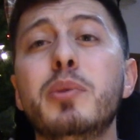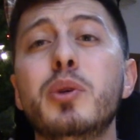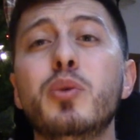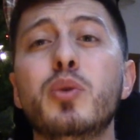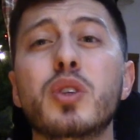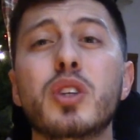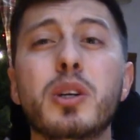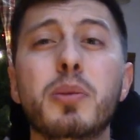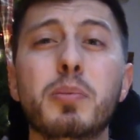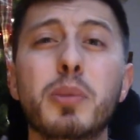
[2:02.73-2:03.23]
you
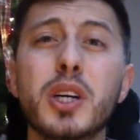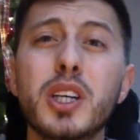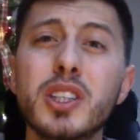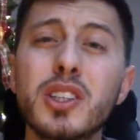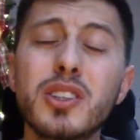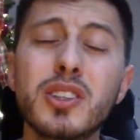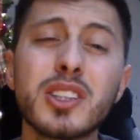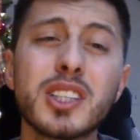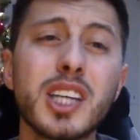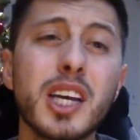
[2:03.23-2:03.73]
with your
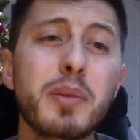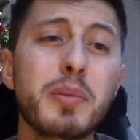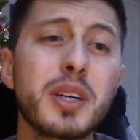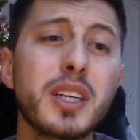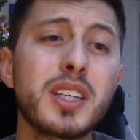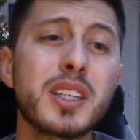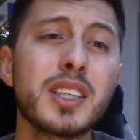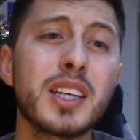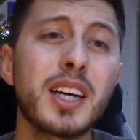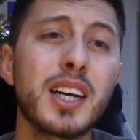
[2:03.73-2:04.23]
personal
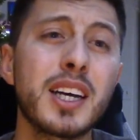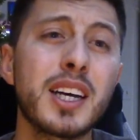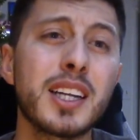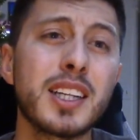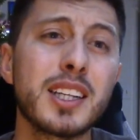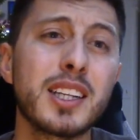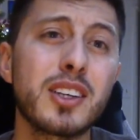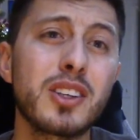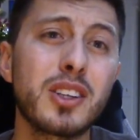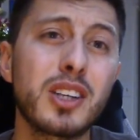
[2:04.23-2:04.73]
statement.
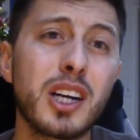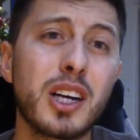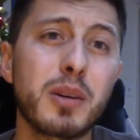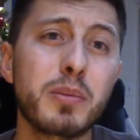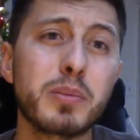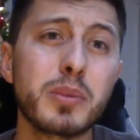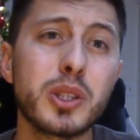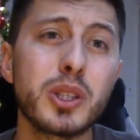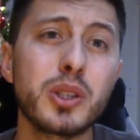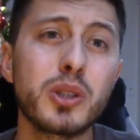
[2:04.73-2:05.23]
They'll
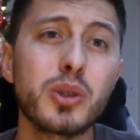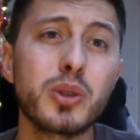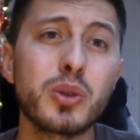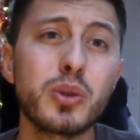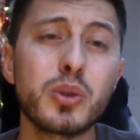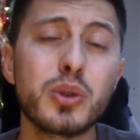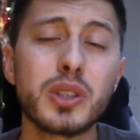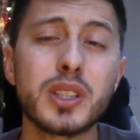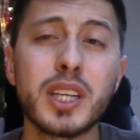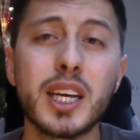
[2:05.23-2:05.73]
help
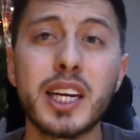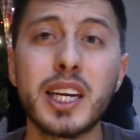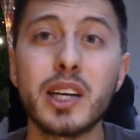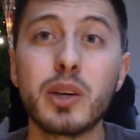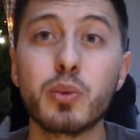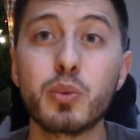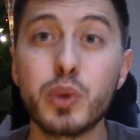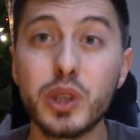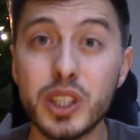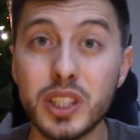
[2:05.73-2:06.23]
you set any
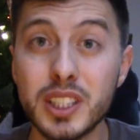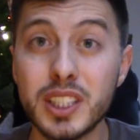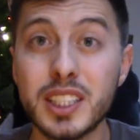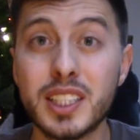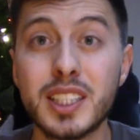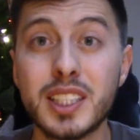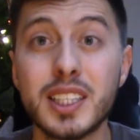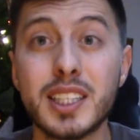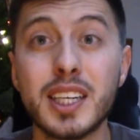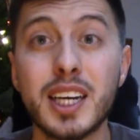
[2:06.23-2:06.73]

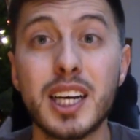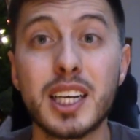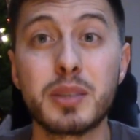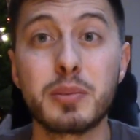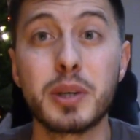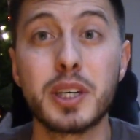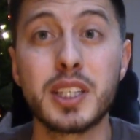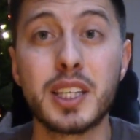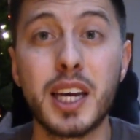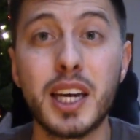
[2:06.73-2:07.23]
realistic
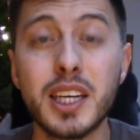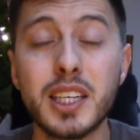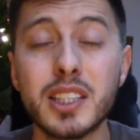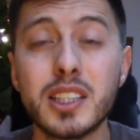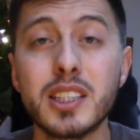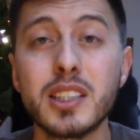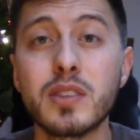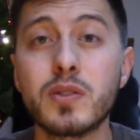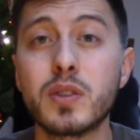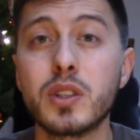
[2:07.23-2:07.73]

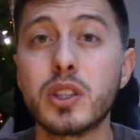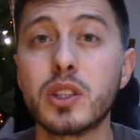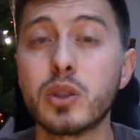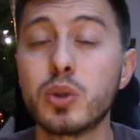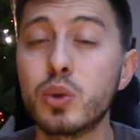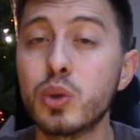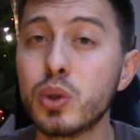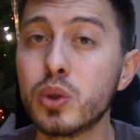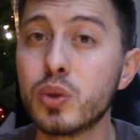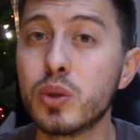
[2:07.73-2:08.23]
expectations for
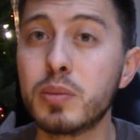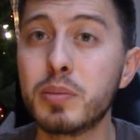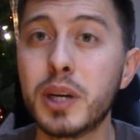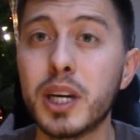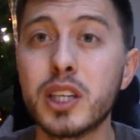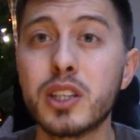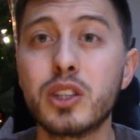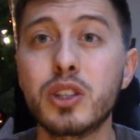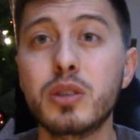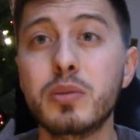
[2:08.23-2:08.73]
schools you'll
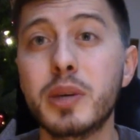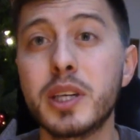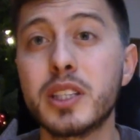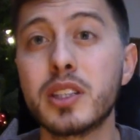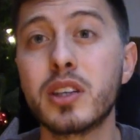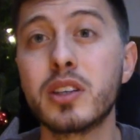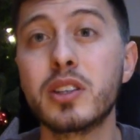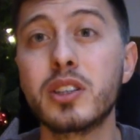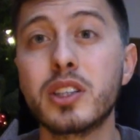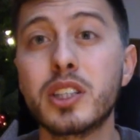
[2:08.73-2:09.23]
apply to based
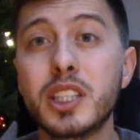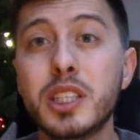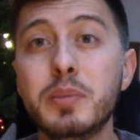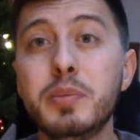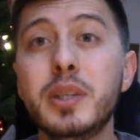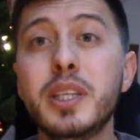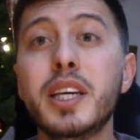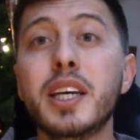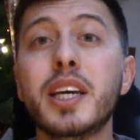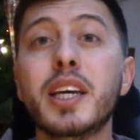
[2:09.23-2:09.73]
on your
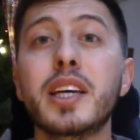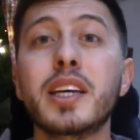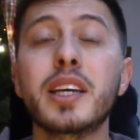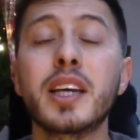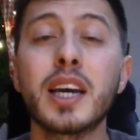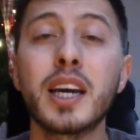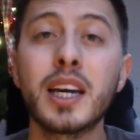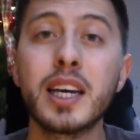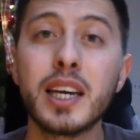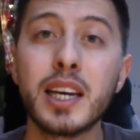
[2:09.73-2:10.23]
GPA
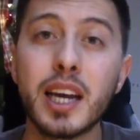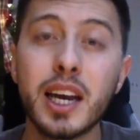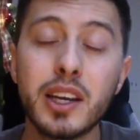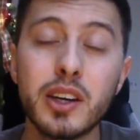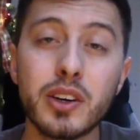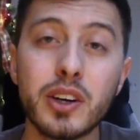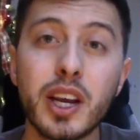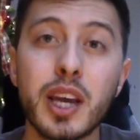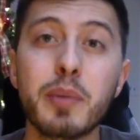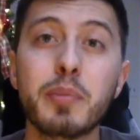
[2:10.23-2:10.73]
and
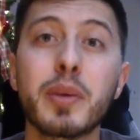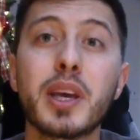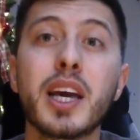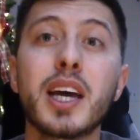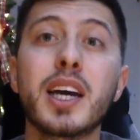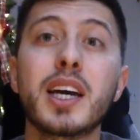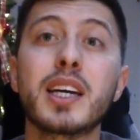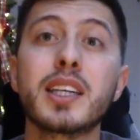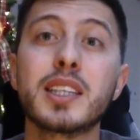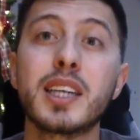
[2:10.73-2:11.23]
your
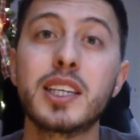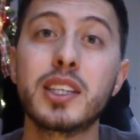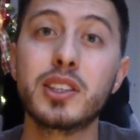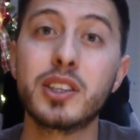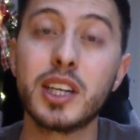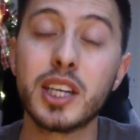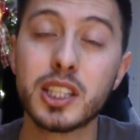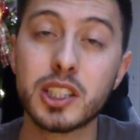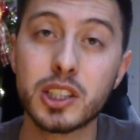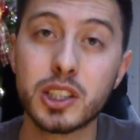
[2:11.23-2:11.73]
MCAT and your
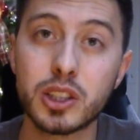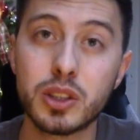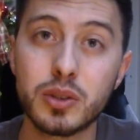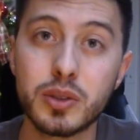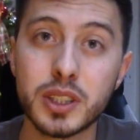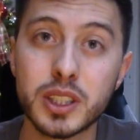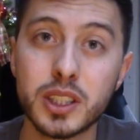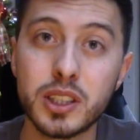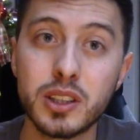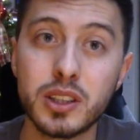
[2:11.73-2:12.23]

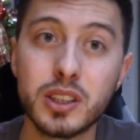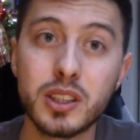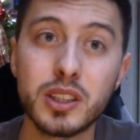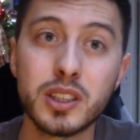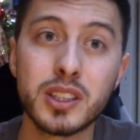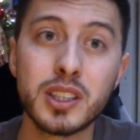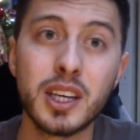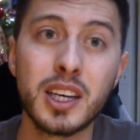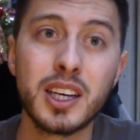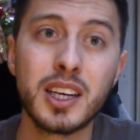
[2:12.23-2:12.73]

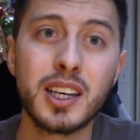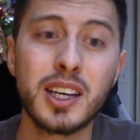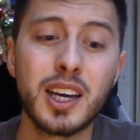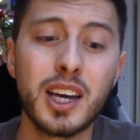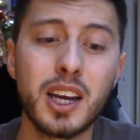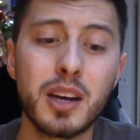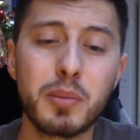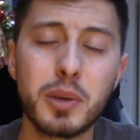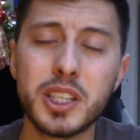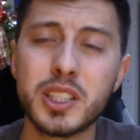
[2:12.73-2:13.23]
extracurriculars
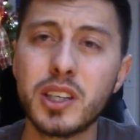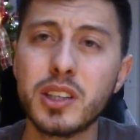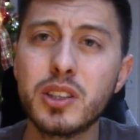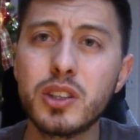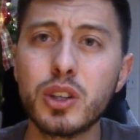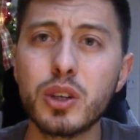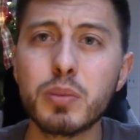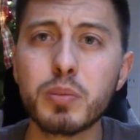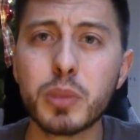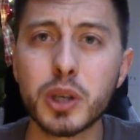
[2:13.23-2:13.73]
and based on
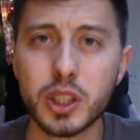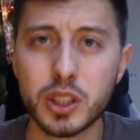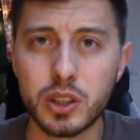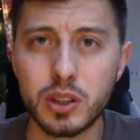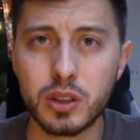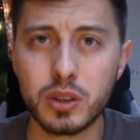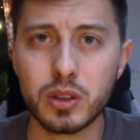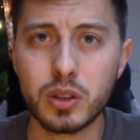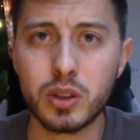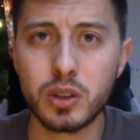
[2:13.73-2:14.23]
your own
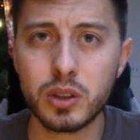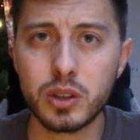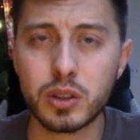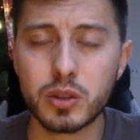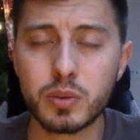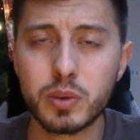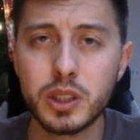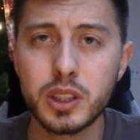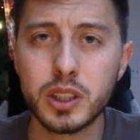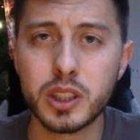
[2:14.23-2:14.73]
personal
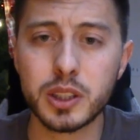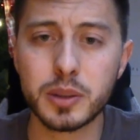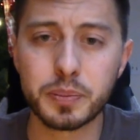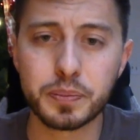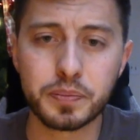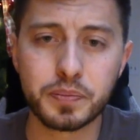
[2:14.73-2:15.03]
goals, really.